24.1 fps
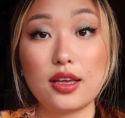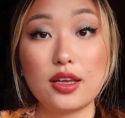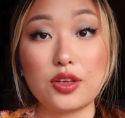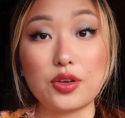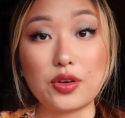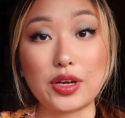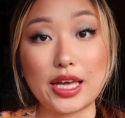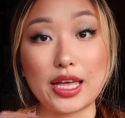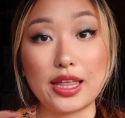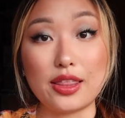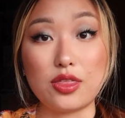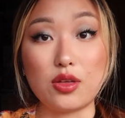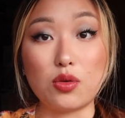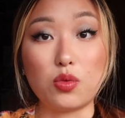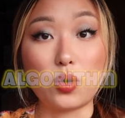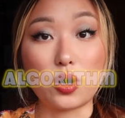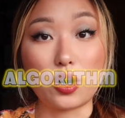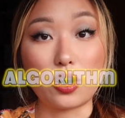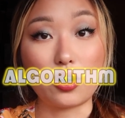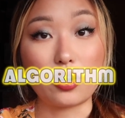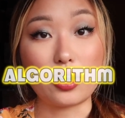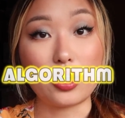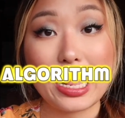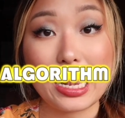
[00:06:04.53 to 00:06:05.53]
You get the
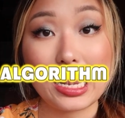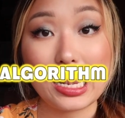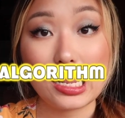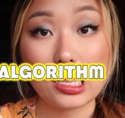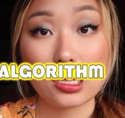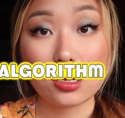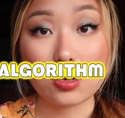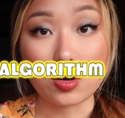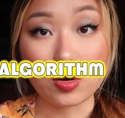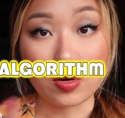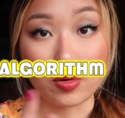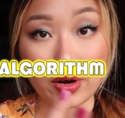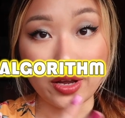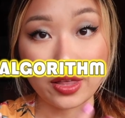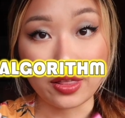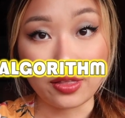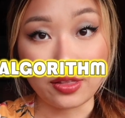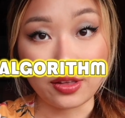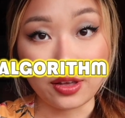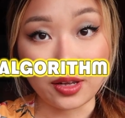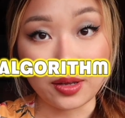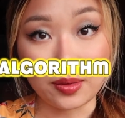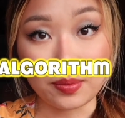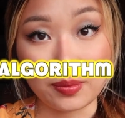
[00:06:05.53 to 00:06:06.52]
word
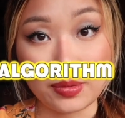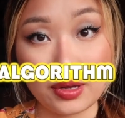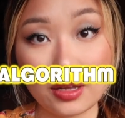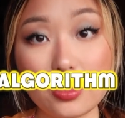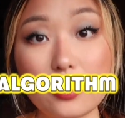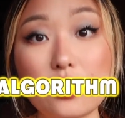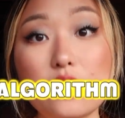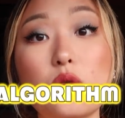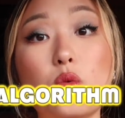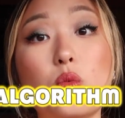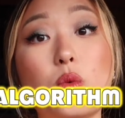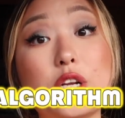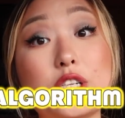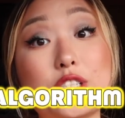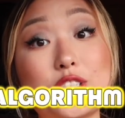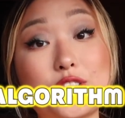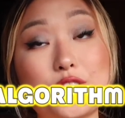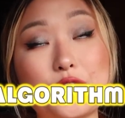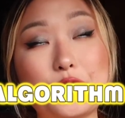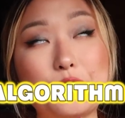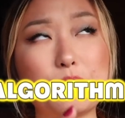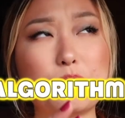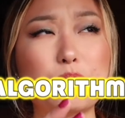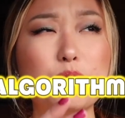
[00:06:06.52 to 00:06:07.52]
algorithm,
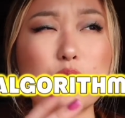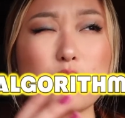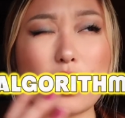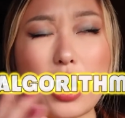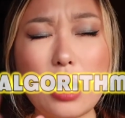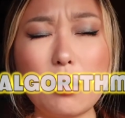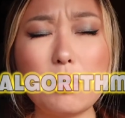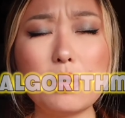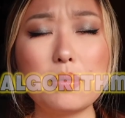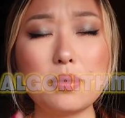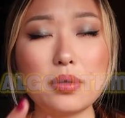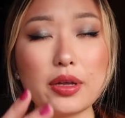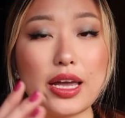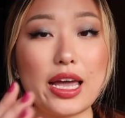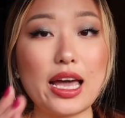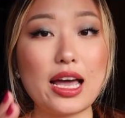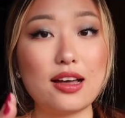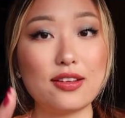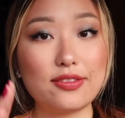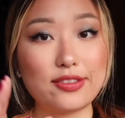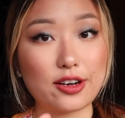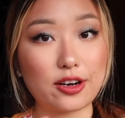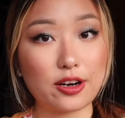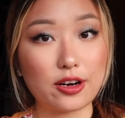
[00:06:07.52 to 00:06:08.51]
which you probably
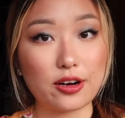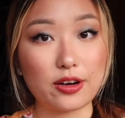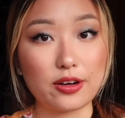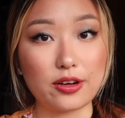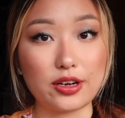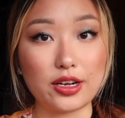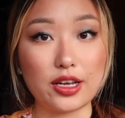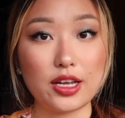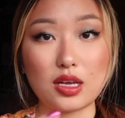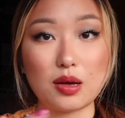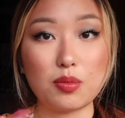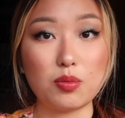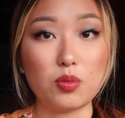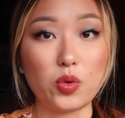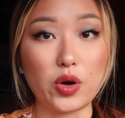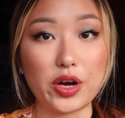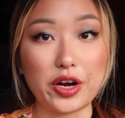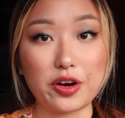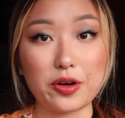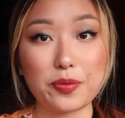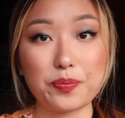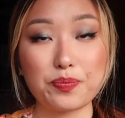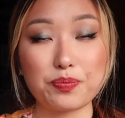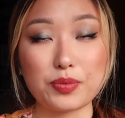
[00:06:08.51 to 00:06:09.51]
have heard
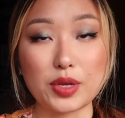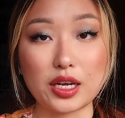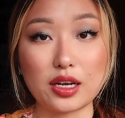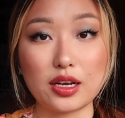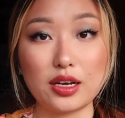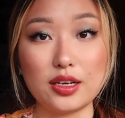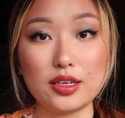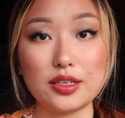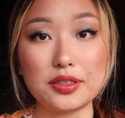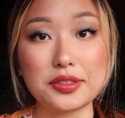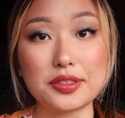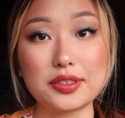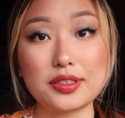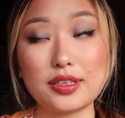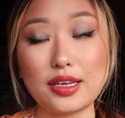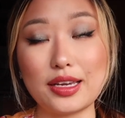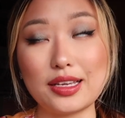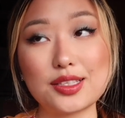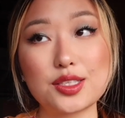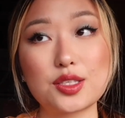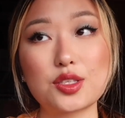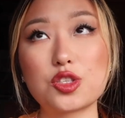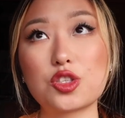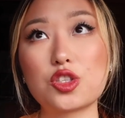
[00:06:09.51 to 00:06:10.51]
somewhere because
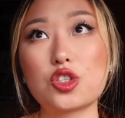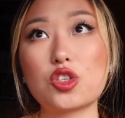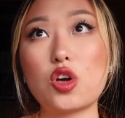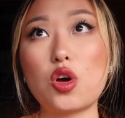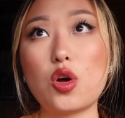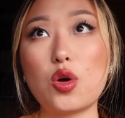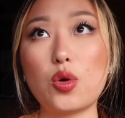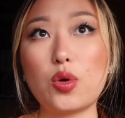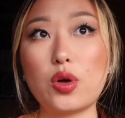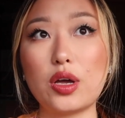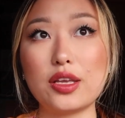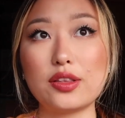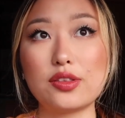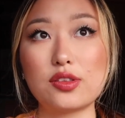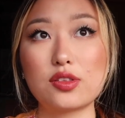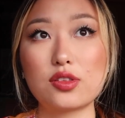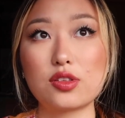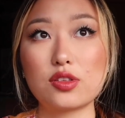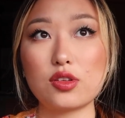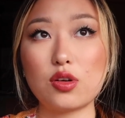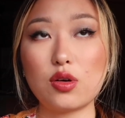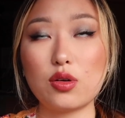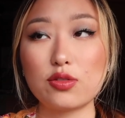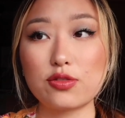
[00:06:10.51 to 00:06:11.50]
it's
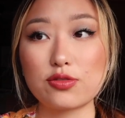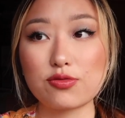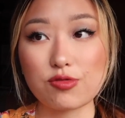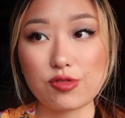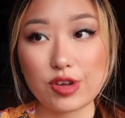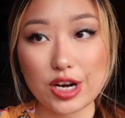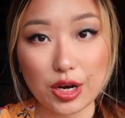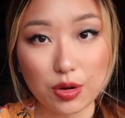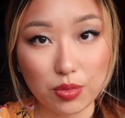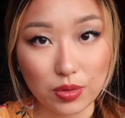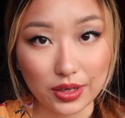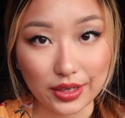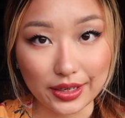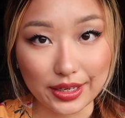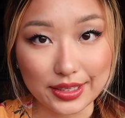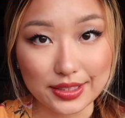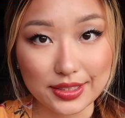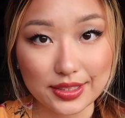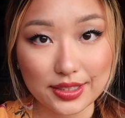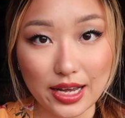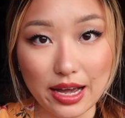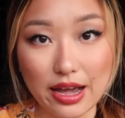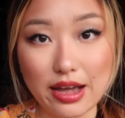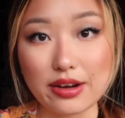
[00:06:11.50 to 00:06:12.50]
so frequently
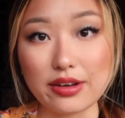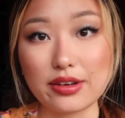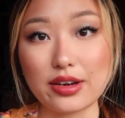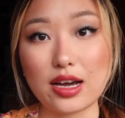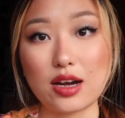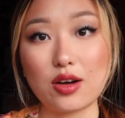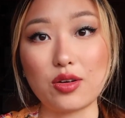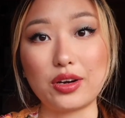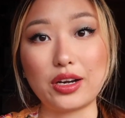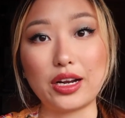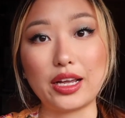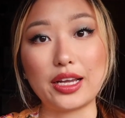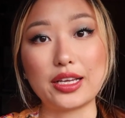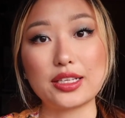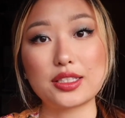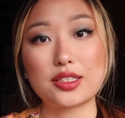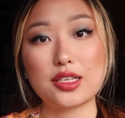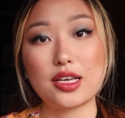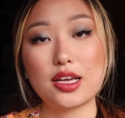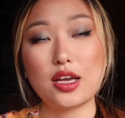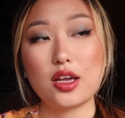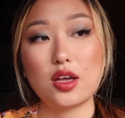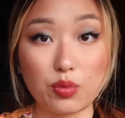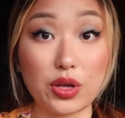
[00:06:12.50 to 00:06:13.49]
said
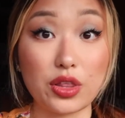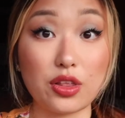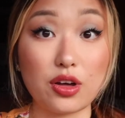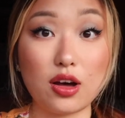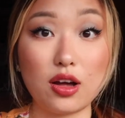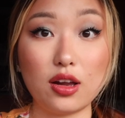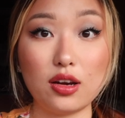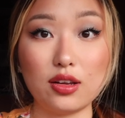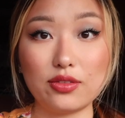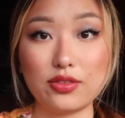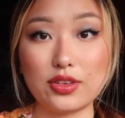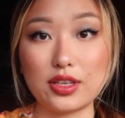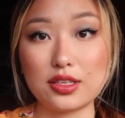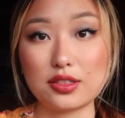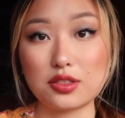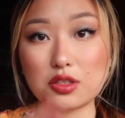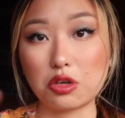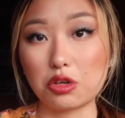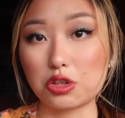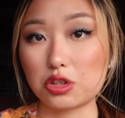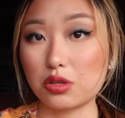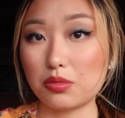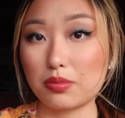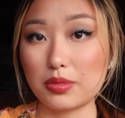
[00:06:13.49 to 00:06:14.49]
nowadays with all of these
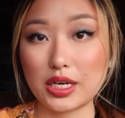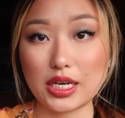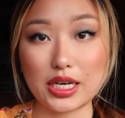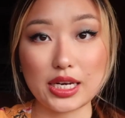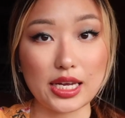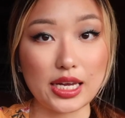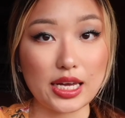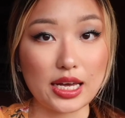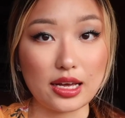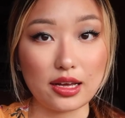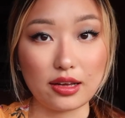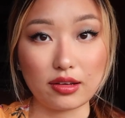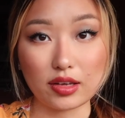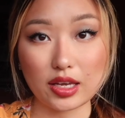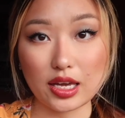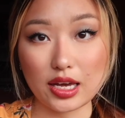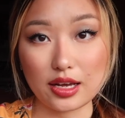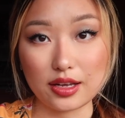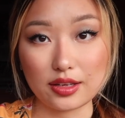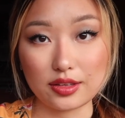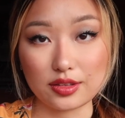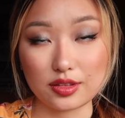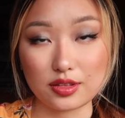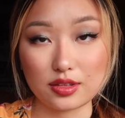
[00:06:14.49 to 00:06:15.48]
social media
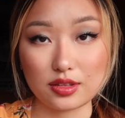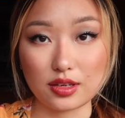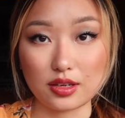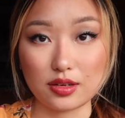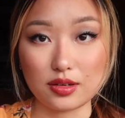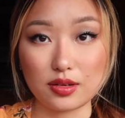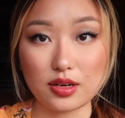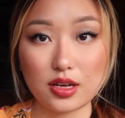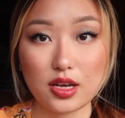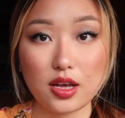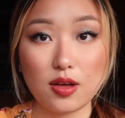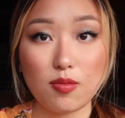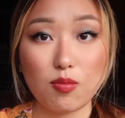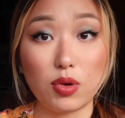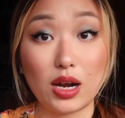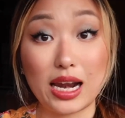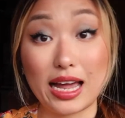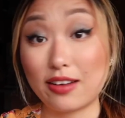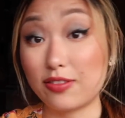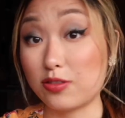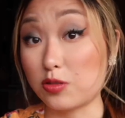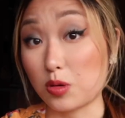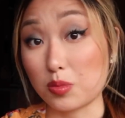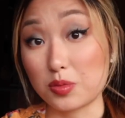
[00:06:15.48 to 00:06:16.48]
accounts and
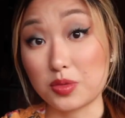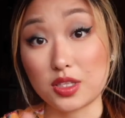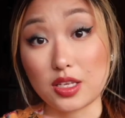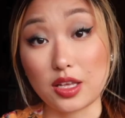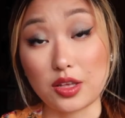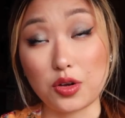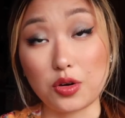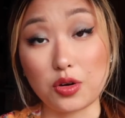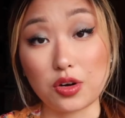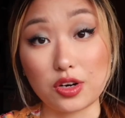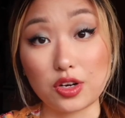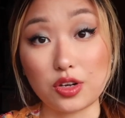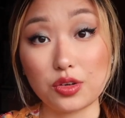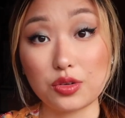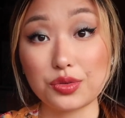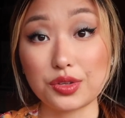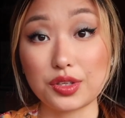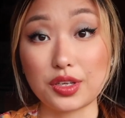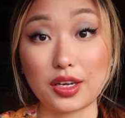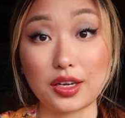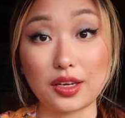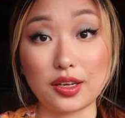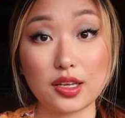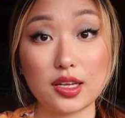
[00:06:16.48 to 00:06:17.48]
platforms that you're
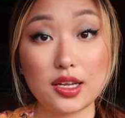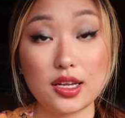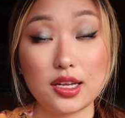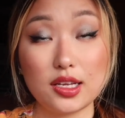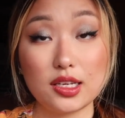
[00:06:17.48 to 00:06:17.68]
using,